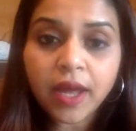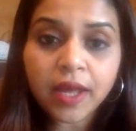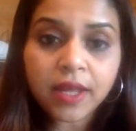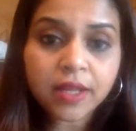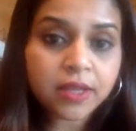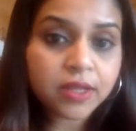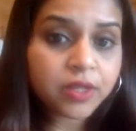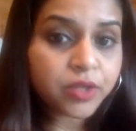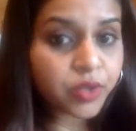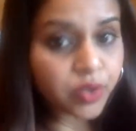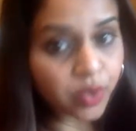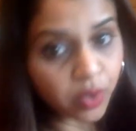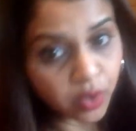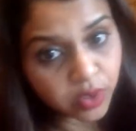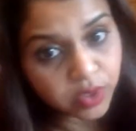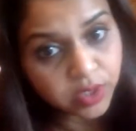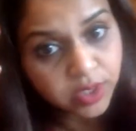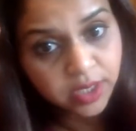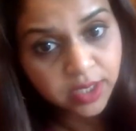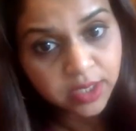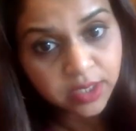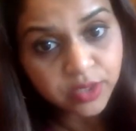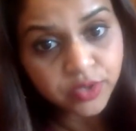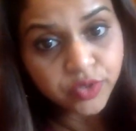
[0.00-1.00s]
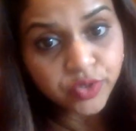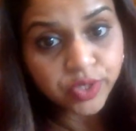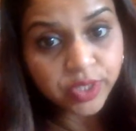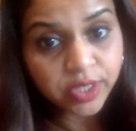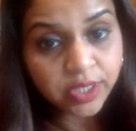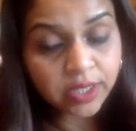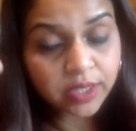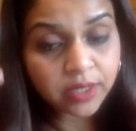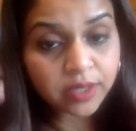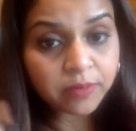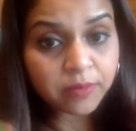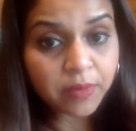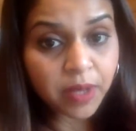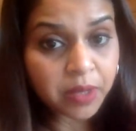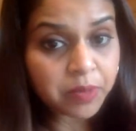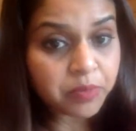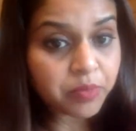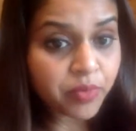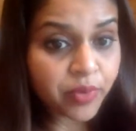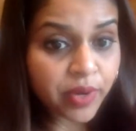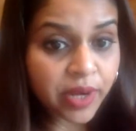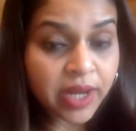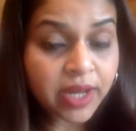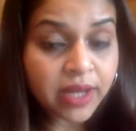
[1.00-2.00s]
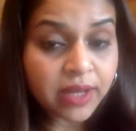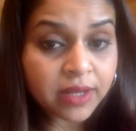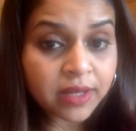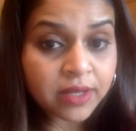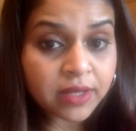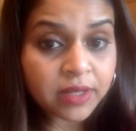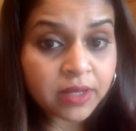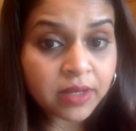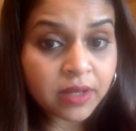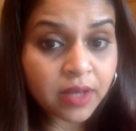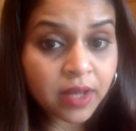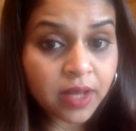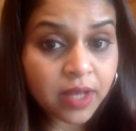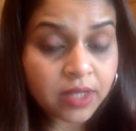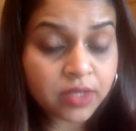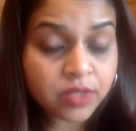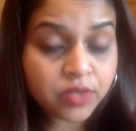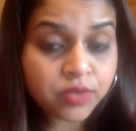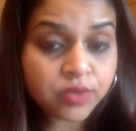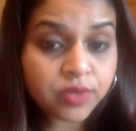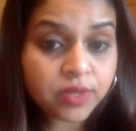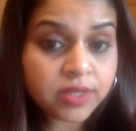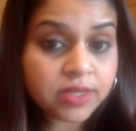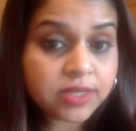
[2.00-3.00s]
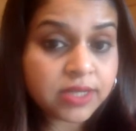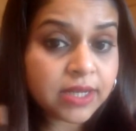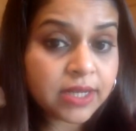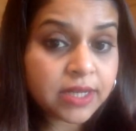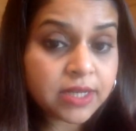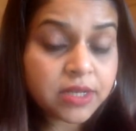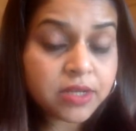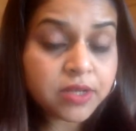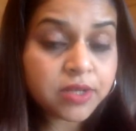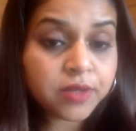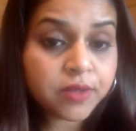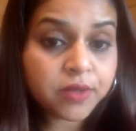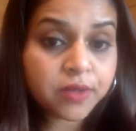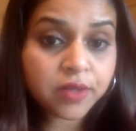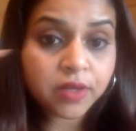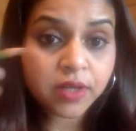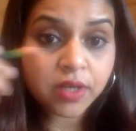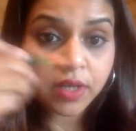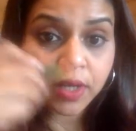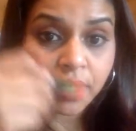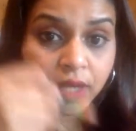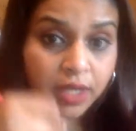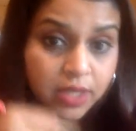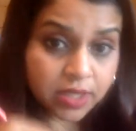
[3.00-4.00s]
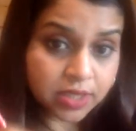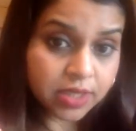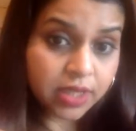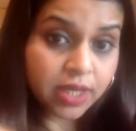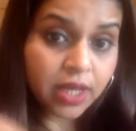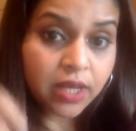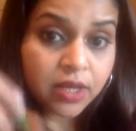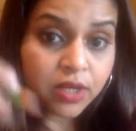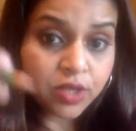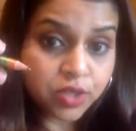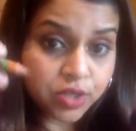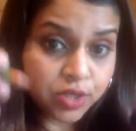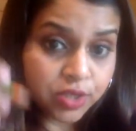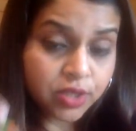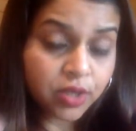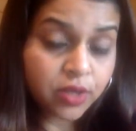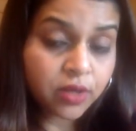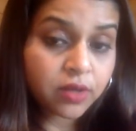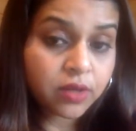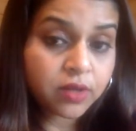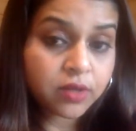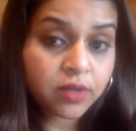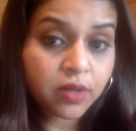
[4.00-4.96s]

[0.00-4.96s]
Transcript: And the thought energy in my brain has translated into the kinetic energy